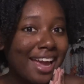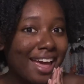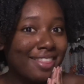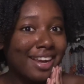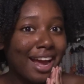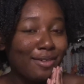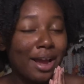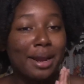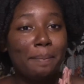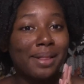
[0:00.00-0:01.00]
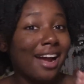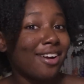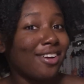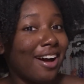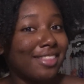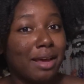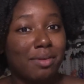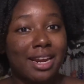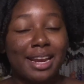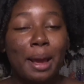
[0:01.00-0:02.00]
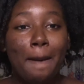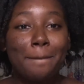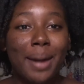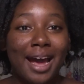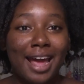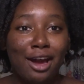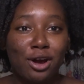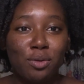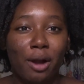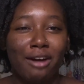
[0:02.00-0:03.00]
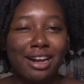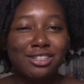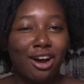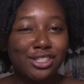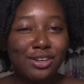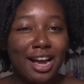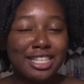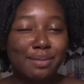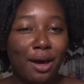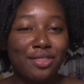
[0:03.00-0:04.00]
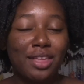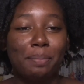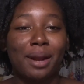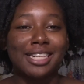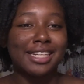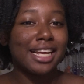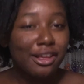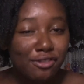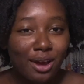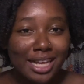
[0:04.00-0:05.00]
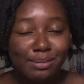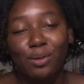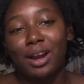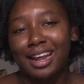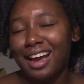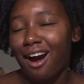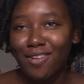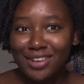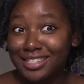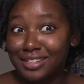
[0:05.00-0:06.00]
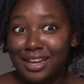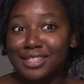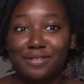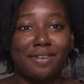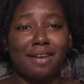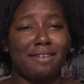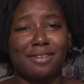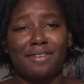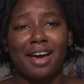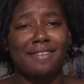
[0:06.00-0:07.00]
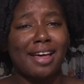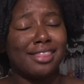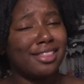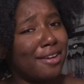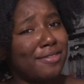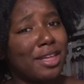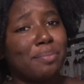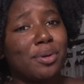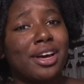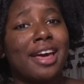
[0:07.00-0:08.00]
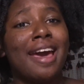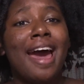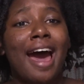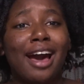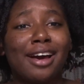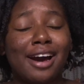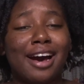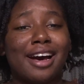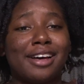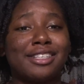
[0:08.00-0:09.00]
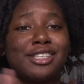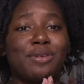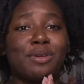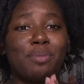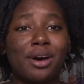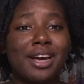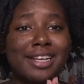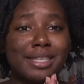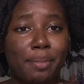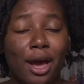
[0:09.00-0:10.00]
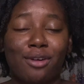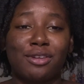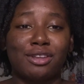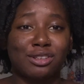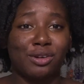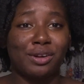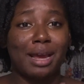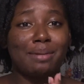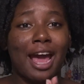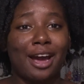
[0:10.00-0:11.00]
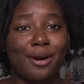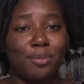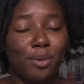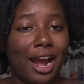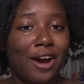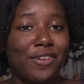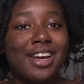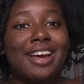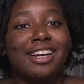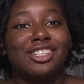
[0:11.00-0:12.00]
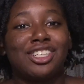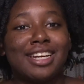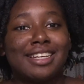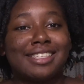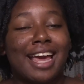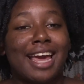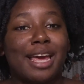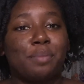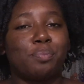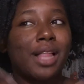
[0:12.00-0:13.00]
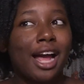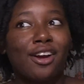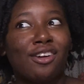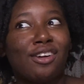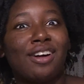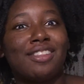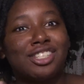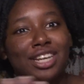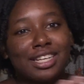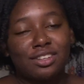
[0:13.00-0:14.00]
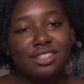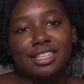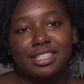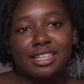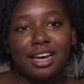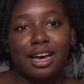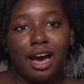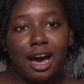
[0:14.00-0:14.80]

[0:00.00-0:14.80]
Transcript: And then I read Black Girl Unlimited by Echo Brown. I talked to you guys about that, but I didn't give you guys my rating. Obviously, it's a 5 out of 5. I love that book. So the book is about this girl named Echo Brown. She is a Black girl, and then she enters into